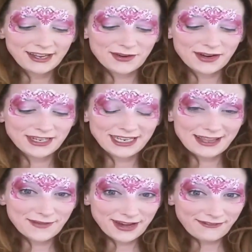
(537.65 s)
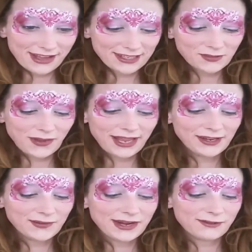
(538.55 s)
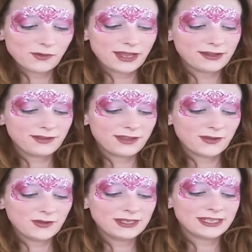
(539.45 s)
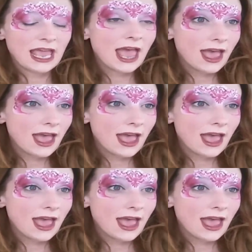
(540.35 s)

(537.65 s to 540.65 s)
your Diamond FX white or whatever white you use,